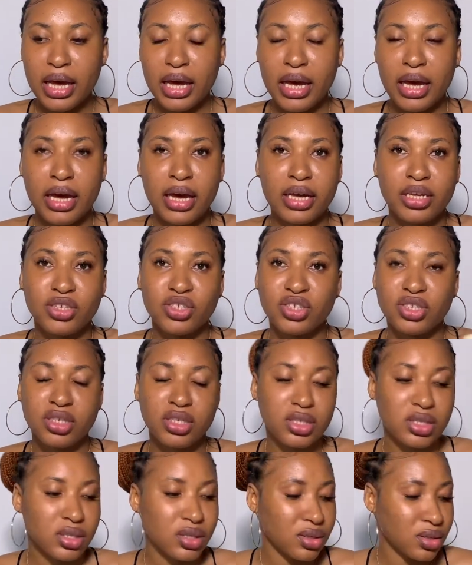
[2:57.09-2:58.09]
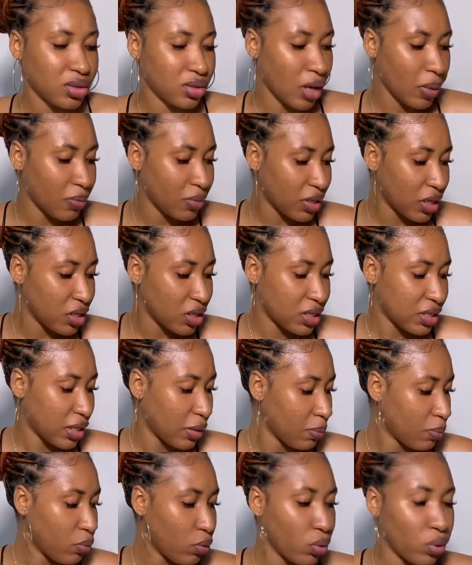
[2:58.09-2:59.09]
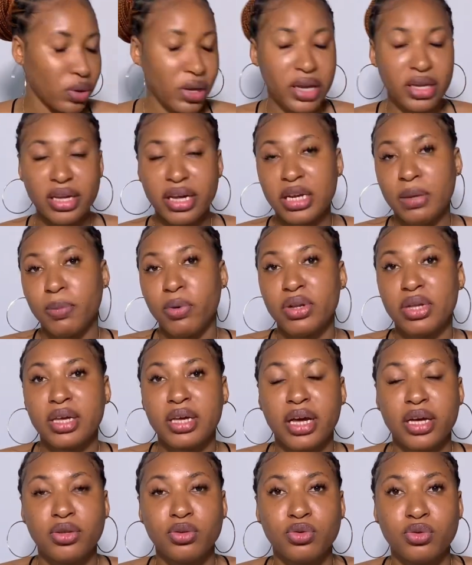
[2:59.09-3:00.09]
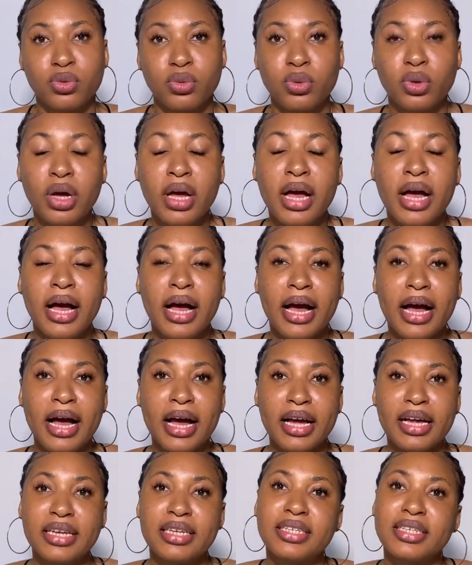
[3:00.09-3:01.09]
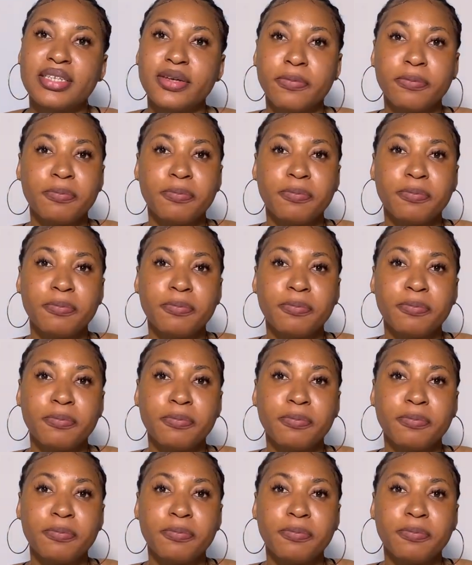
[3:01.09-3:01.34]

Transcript: uh, it's just something simple that anybody can do and